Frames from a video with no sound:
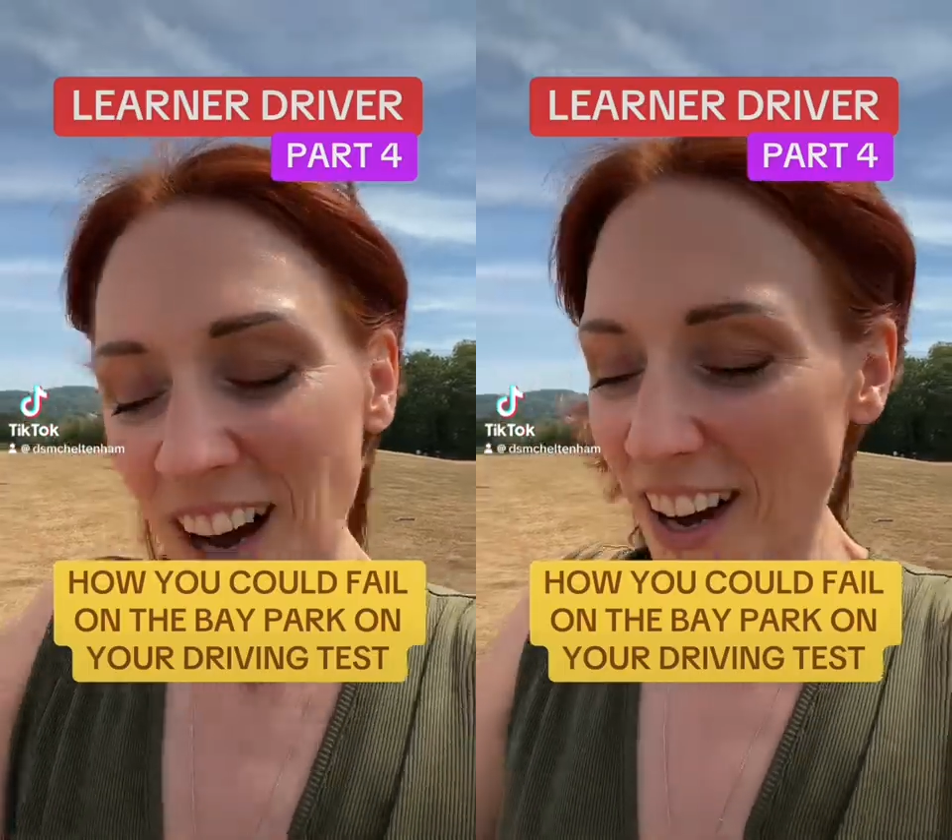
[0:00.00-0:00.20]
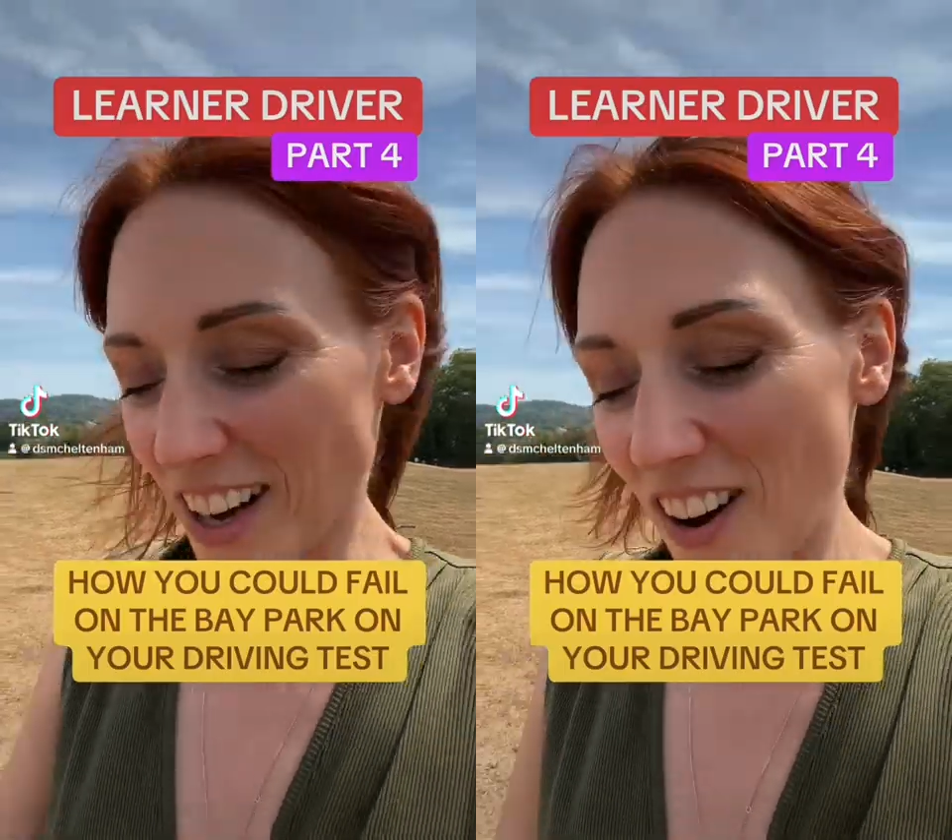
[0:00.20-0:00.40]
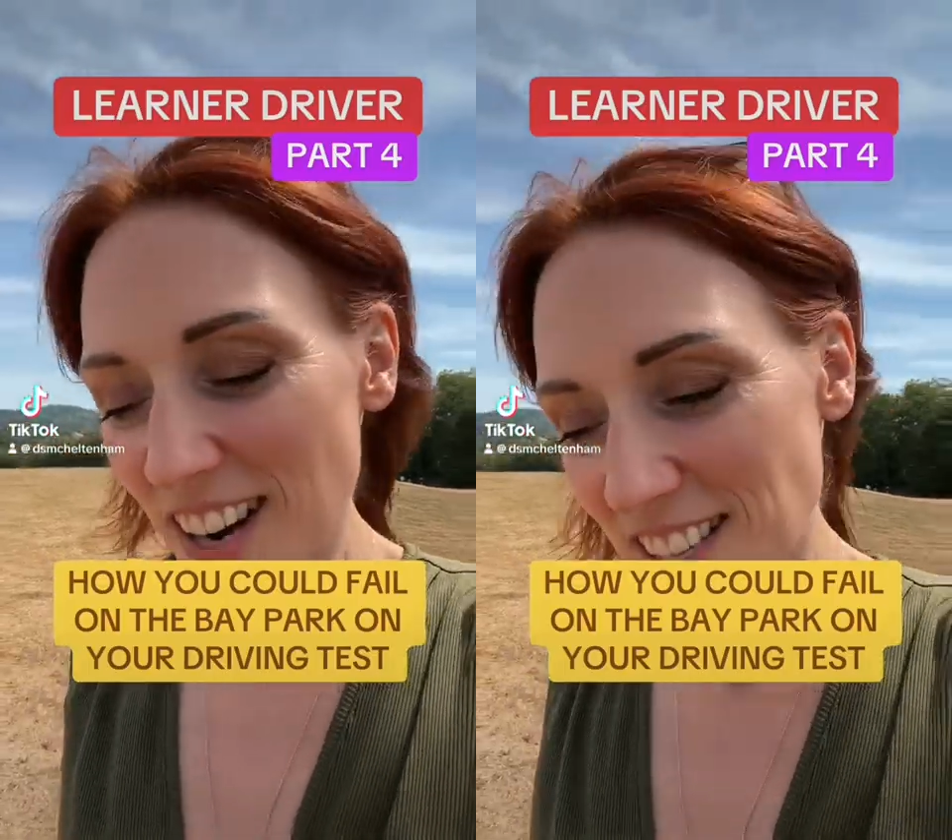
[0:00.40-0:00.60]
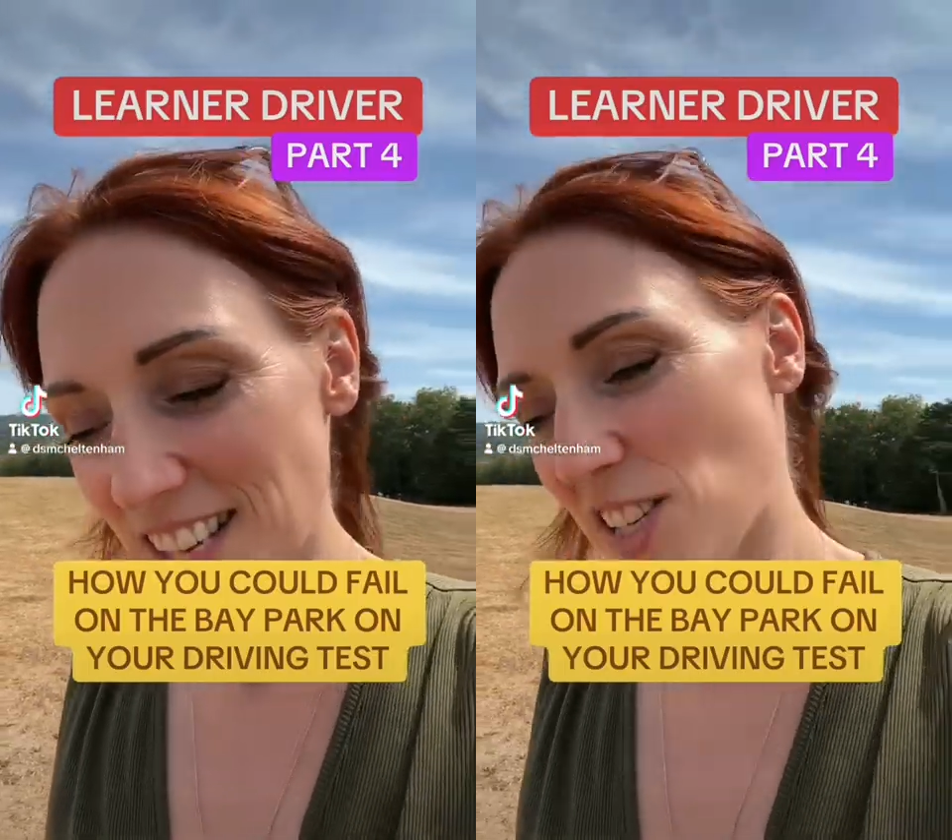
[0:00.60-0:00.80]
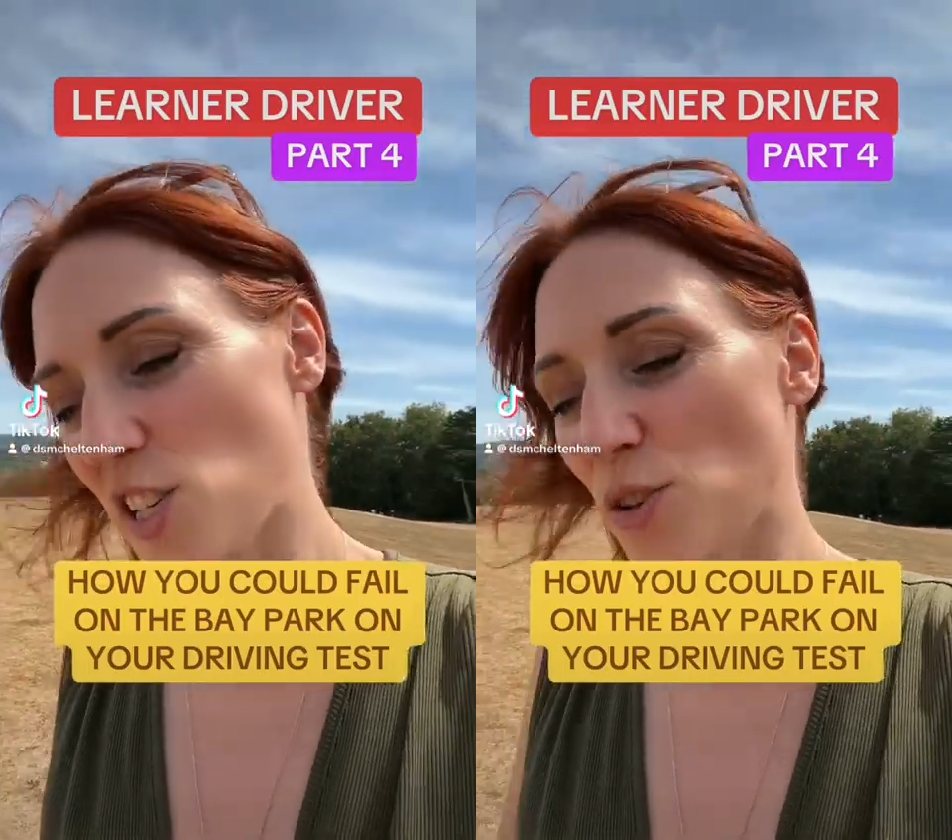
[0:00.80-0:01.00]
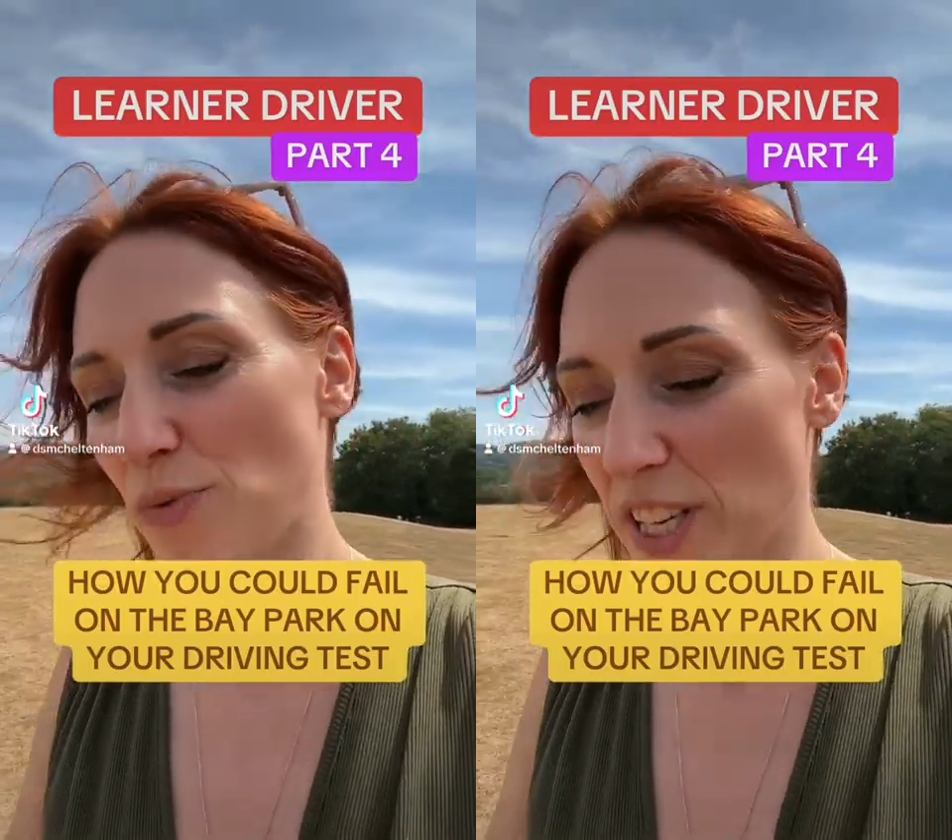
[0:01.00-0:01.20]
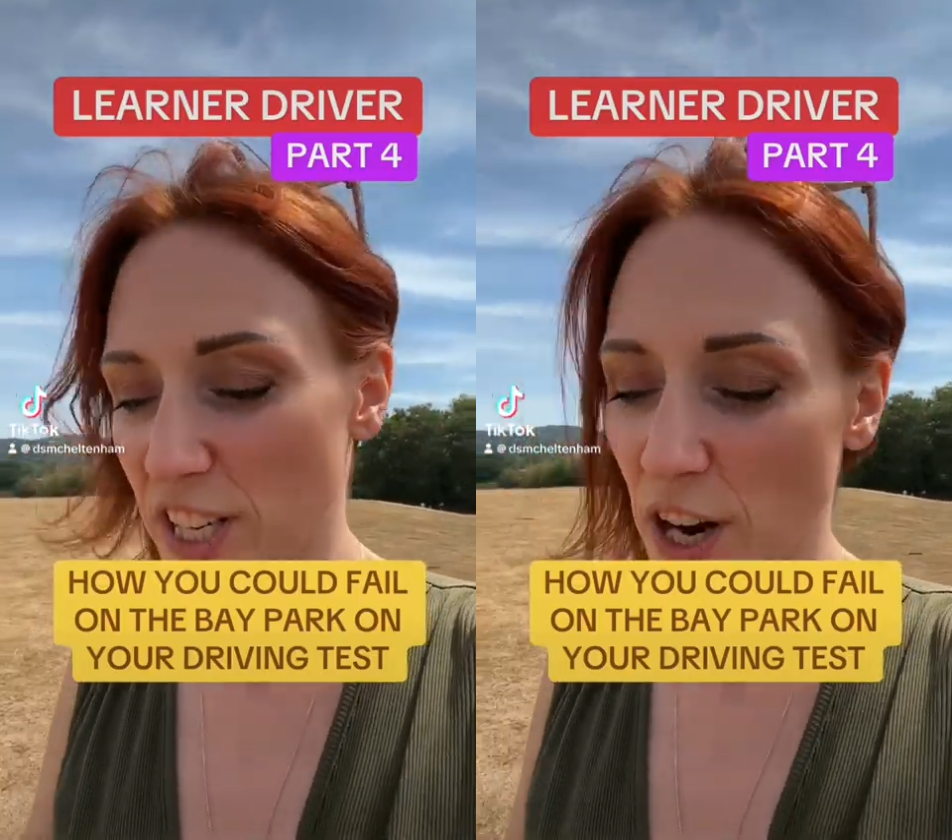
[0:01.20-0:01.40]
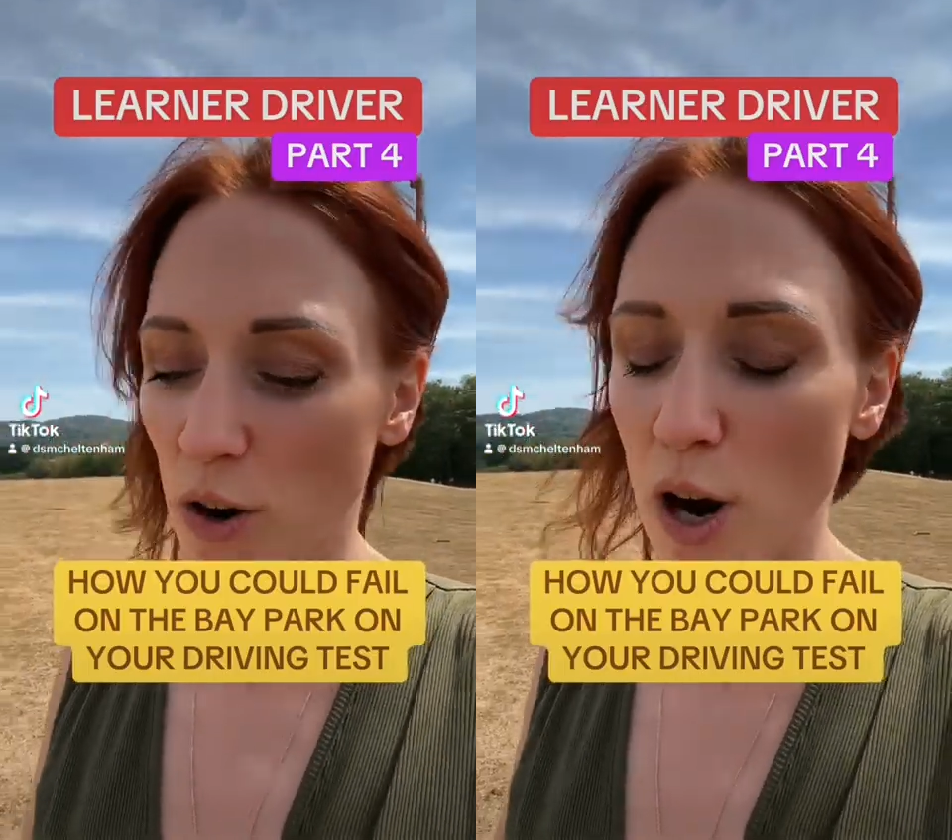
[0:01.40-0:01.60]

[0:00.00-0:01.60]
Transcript: Hi guys, this is a video